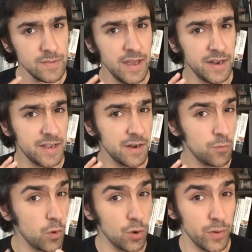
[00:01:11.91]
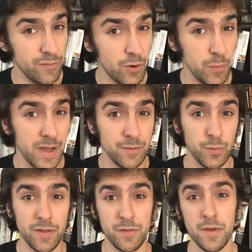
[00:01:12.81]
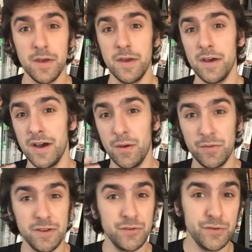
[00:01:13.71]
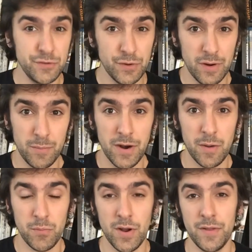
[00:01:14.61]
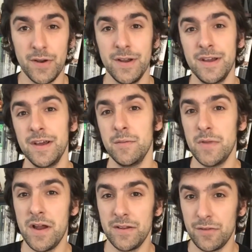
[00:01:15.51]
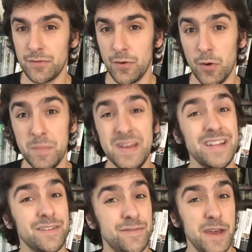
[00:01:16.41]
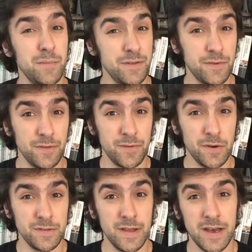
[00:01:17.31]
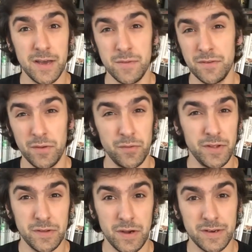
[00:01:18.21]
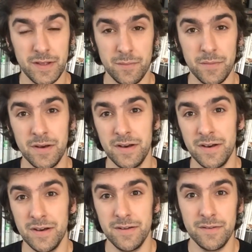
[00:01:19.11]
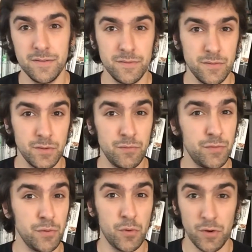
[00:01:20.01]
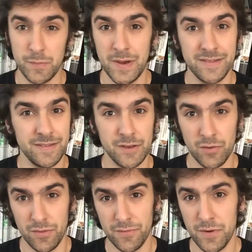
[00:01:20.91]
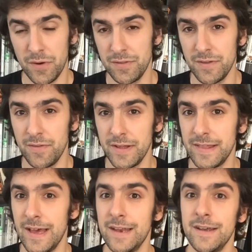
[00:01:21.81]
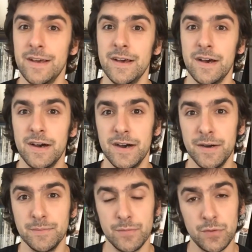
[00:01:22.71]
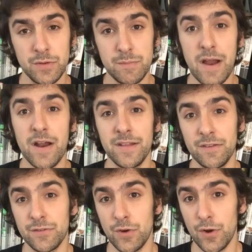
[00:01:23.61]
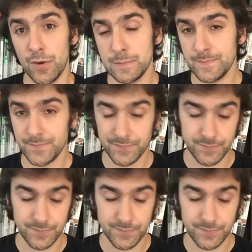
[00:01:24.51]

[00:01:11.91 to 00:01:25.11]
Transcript: had a kind of whirlwind romance with, was introduced to her by her brother, marrying this girl, meeting the family for the first time. He's only really talked to them through correspondence and over the phone and stuff like that. So he's marrying this girl,